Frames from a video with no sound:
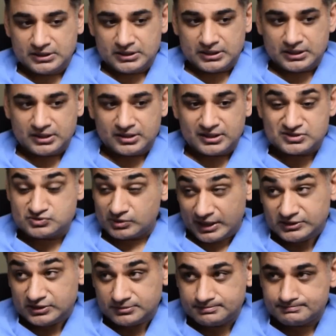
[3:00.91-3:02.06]
That's what I
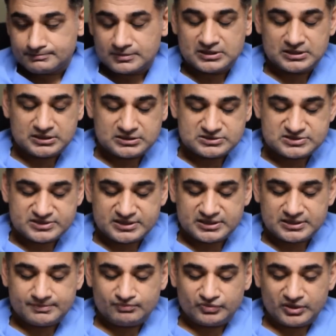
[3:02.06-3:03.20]
did. And
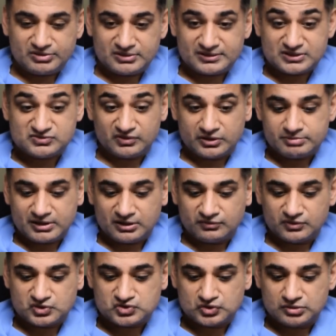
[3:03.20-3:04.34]
I think that's very
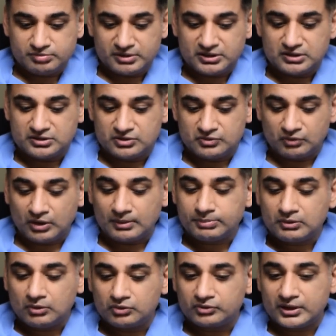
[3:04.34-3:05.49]
beneficial. But there are
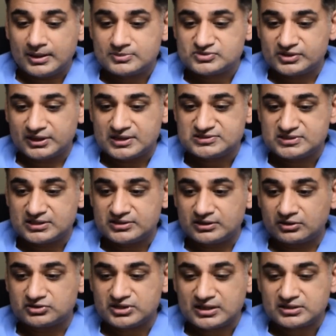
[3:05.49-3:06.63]
programs, like I said, that
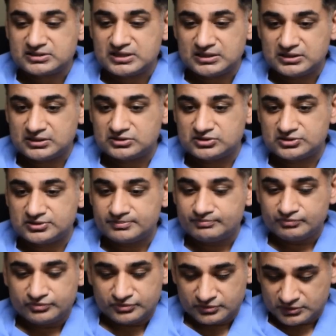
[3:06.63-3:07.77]
are dedicated to
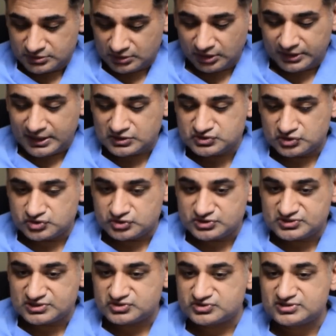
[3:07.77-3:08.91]
cardiac surgery,
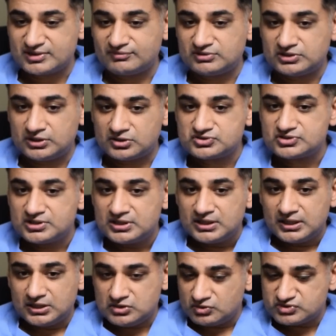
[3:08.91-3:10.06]
6 or 7 years,
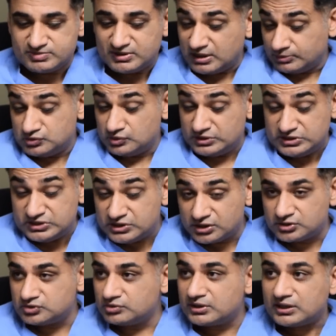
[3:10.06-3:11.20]
and you will spend up to a year
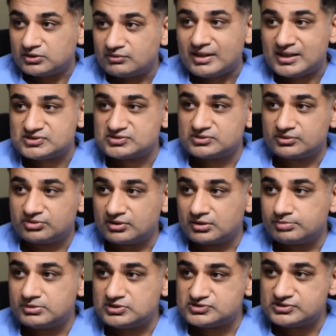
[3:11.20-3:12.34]
doing endovascular
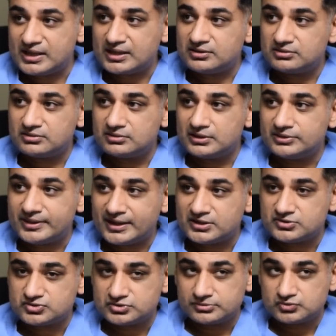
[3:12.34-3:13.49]
therapies in that
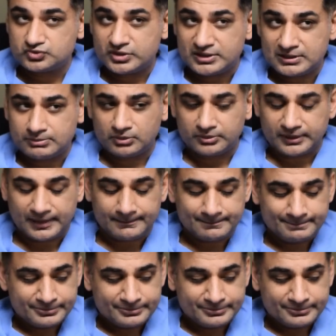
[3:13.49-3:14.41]
training program.